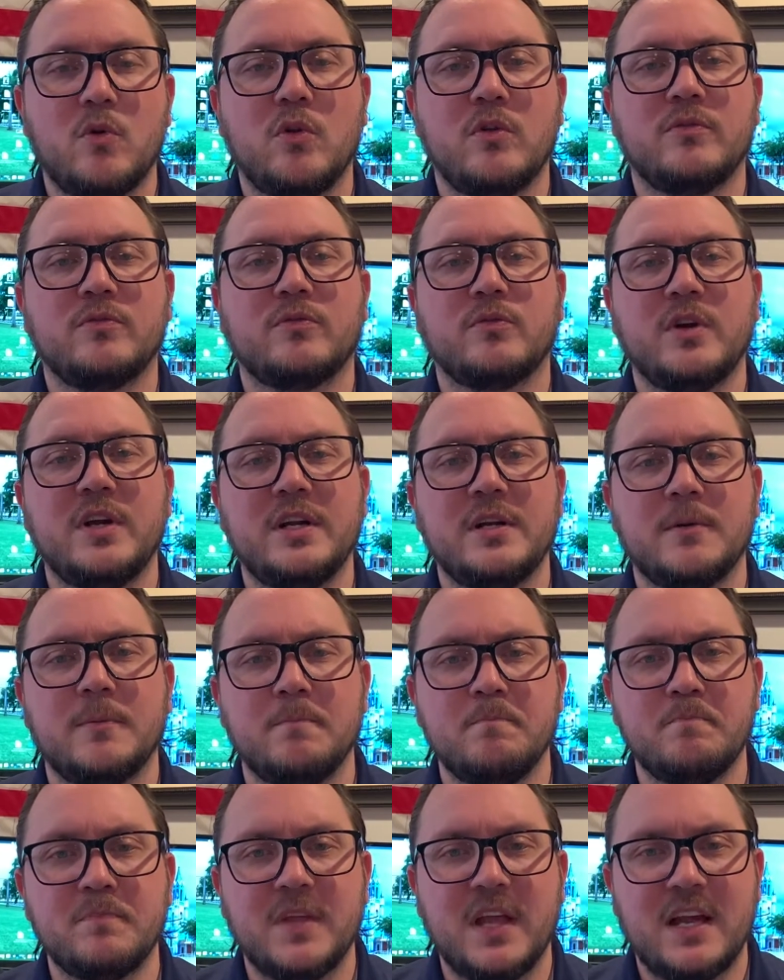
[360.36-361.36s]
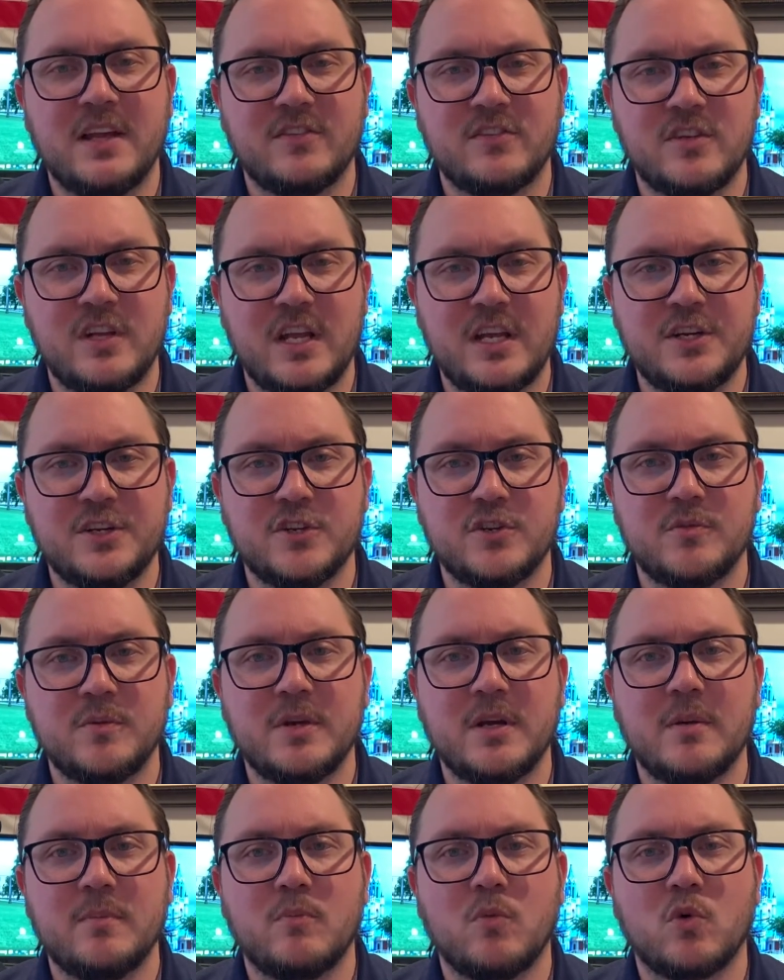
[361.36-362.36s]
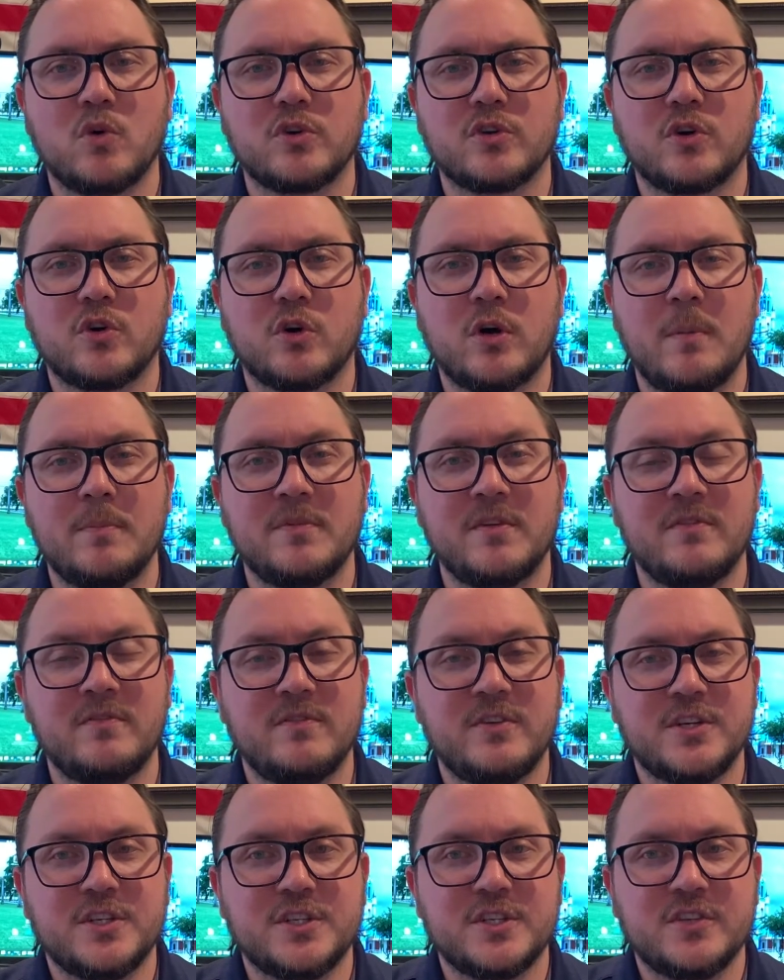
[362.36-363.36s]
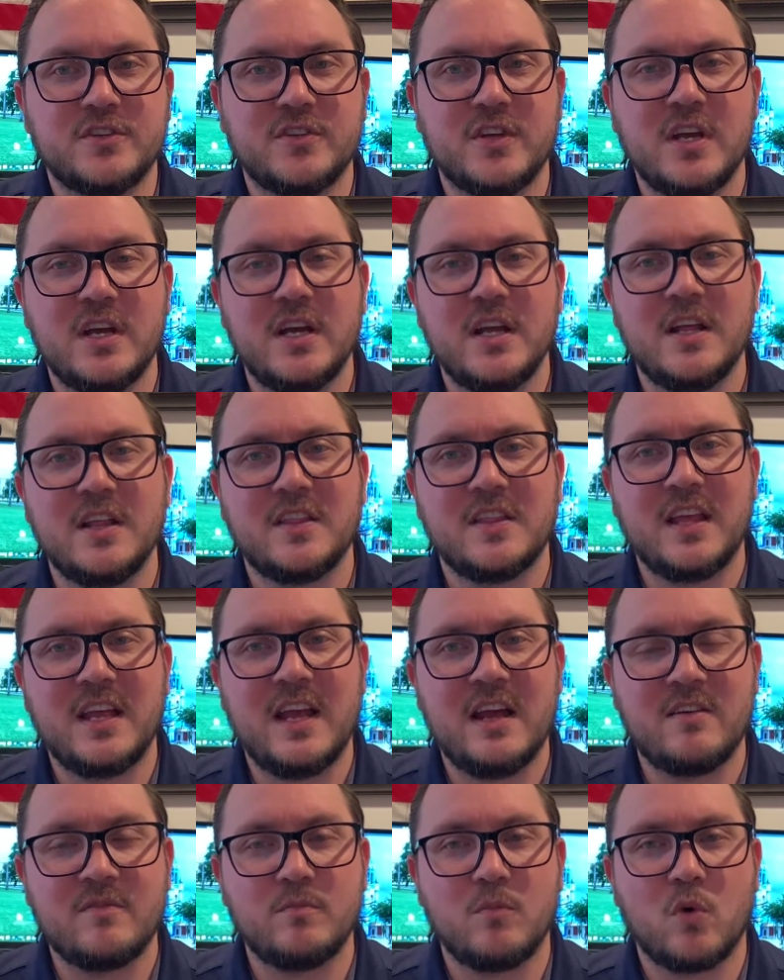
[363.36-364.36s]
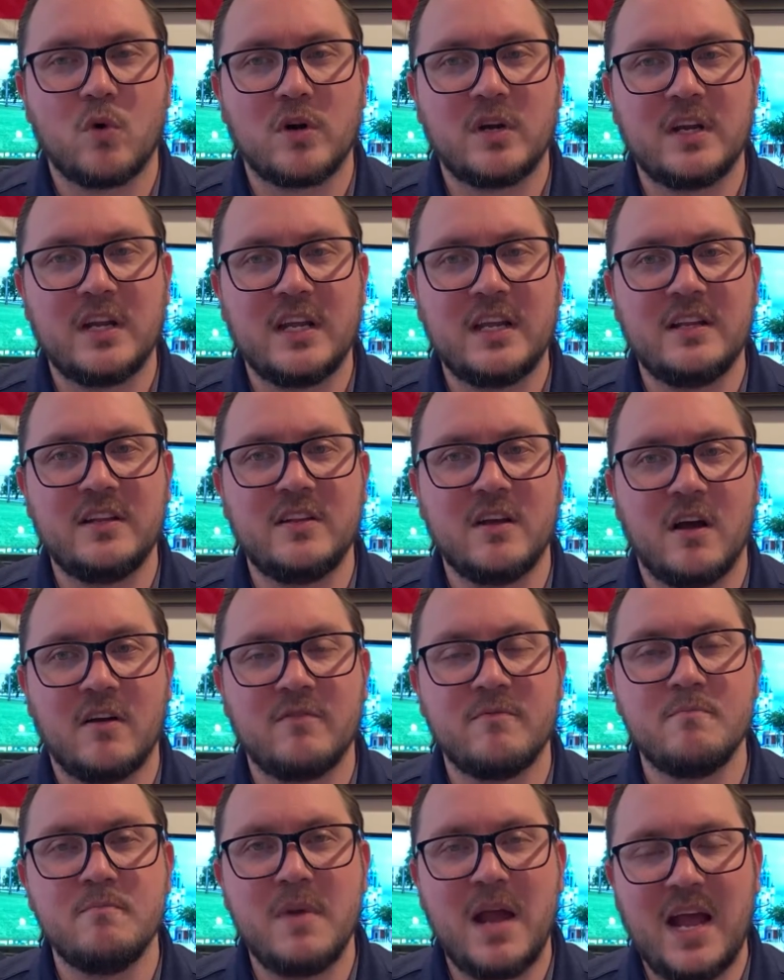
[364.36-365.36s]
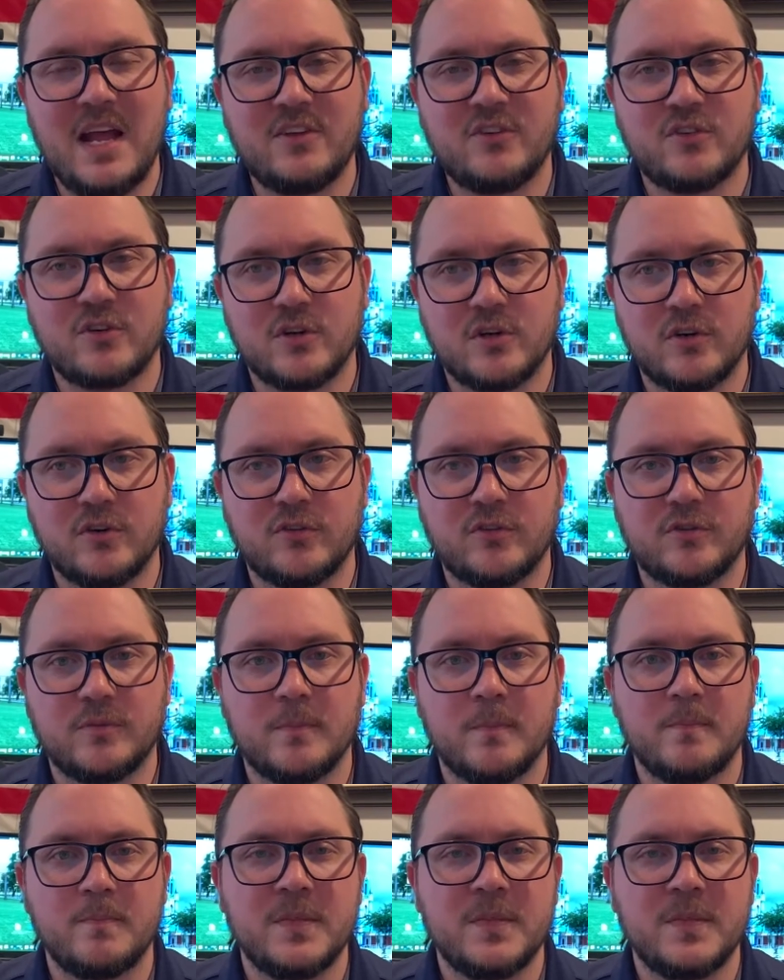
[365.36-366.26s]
of freedom. As nations become more corrupt and vicious, they have more need of masters.